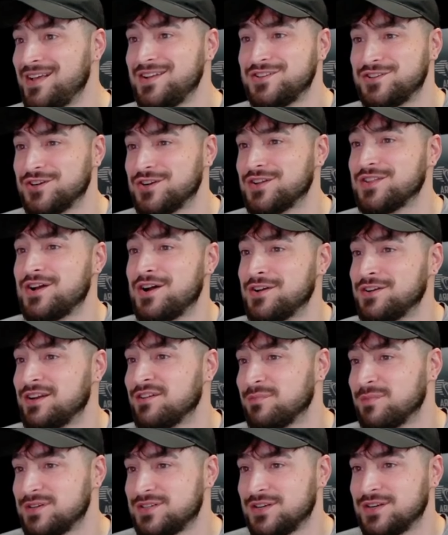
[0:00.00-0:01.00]
During the
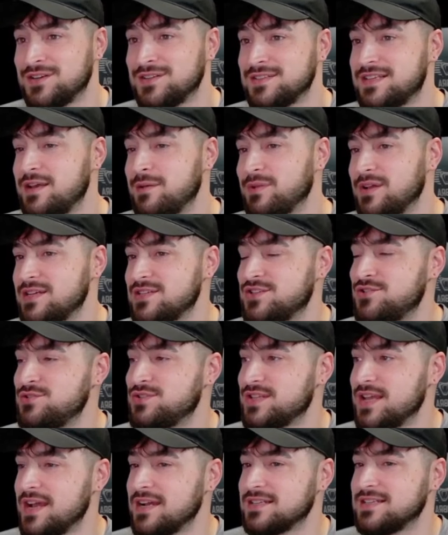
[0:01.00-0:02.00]
odd-numbered turns, he applies 2
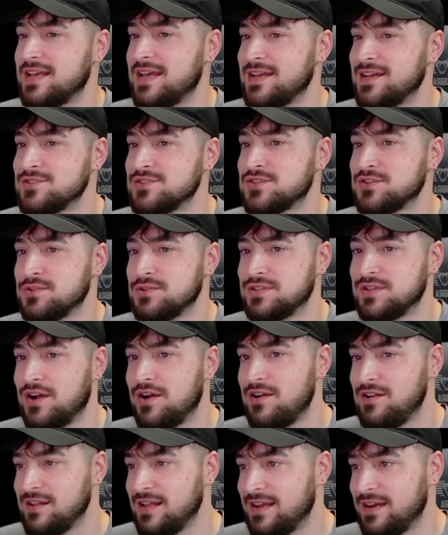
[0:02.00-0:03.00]
stacks of Hell Soul to
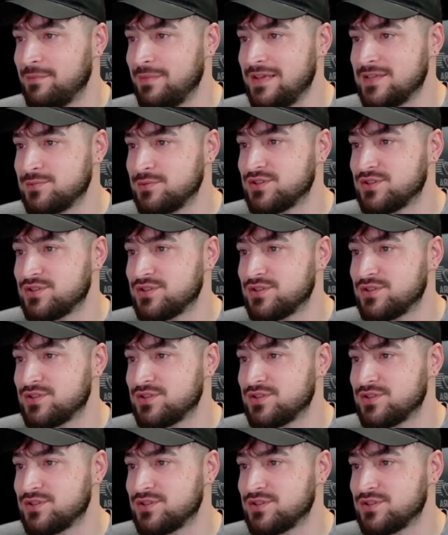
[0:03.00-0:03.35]
all enemies,